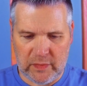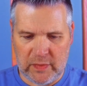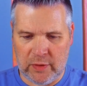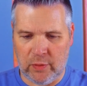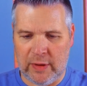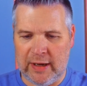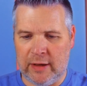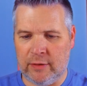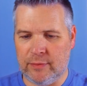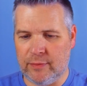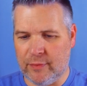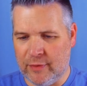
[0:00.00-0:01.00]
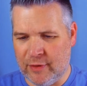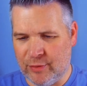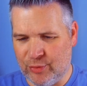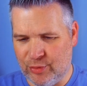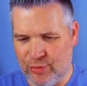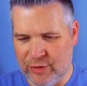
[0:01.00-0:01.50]
Oh wow, they're
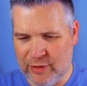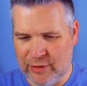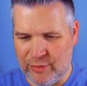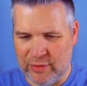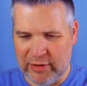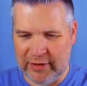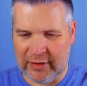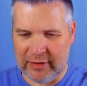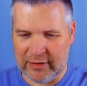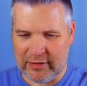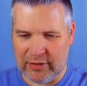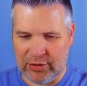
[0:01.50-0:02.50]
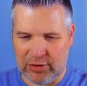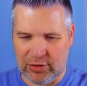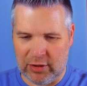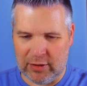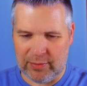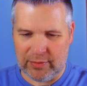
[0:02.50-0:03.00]
really, really
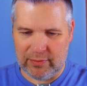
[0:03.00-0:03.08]
sharp.